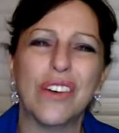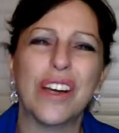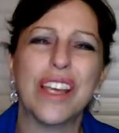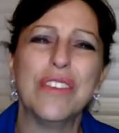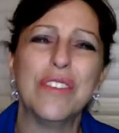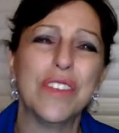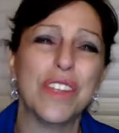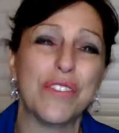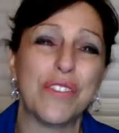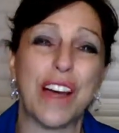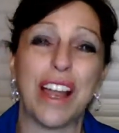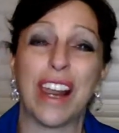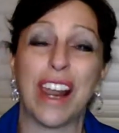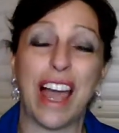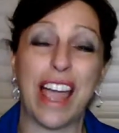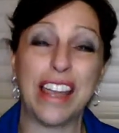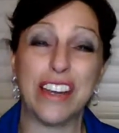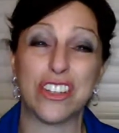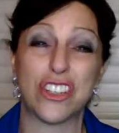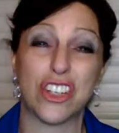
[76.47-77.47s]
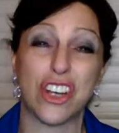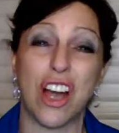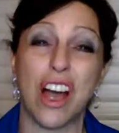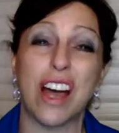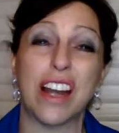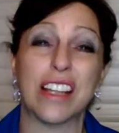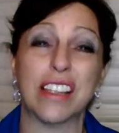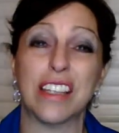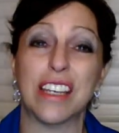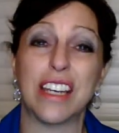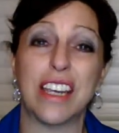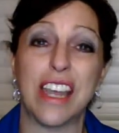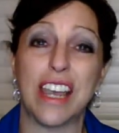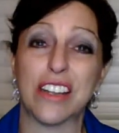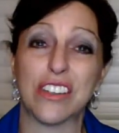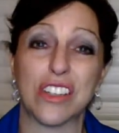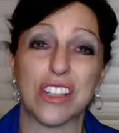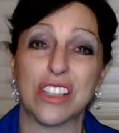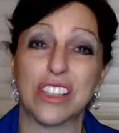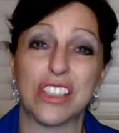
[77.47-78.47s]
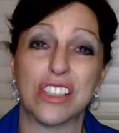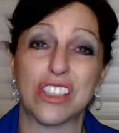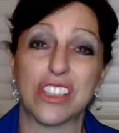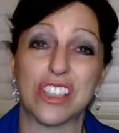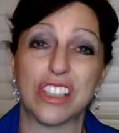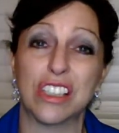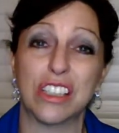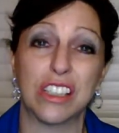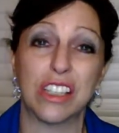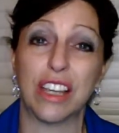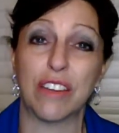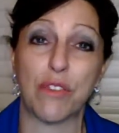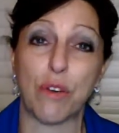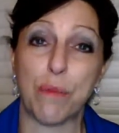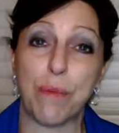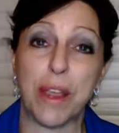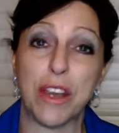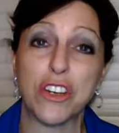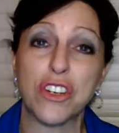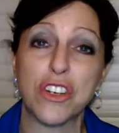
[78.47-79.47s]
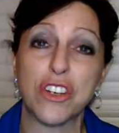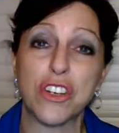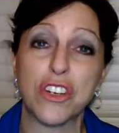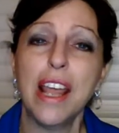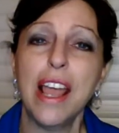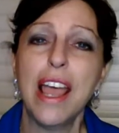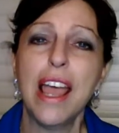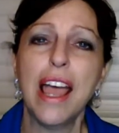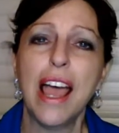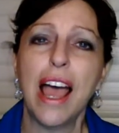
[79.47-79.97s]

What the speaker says: even if I like John and think he has good information,